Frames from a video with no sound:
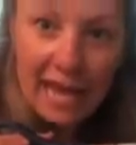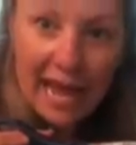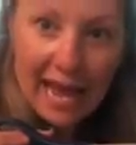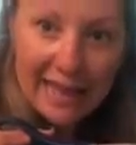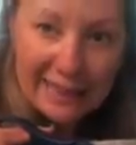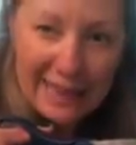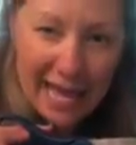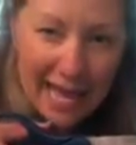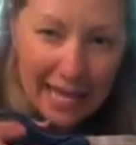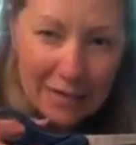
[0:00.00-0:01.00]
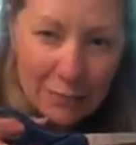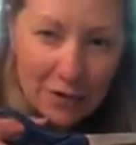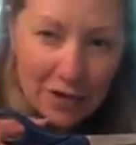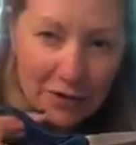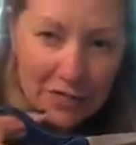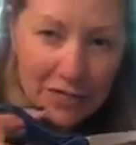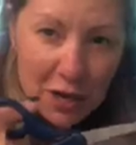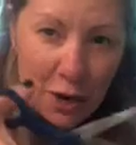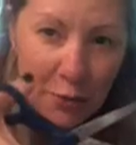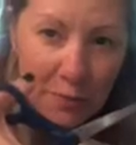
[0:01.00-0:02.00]
And then we're going to
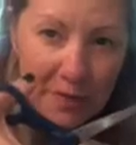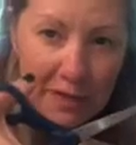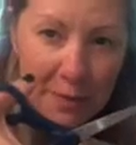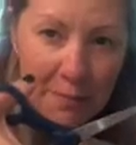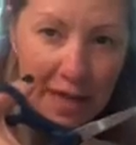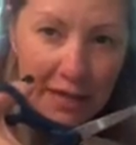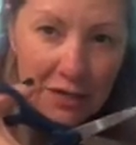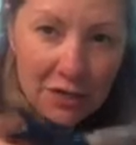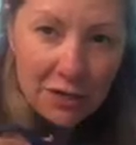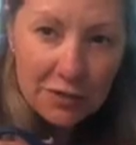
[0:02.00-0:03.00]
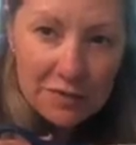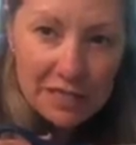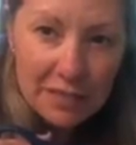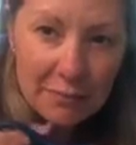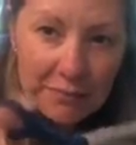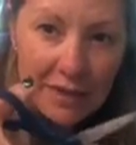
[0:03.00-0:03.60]
open them and close them.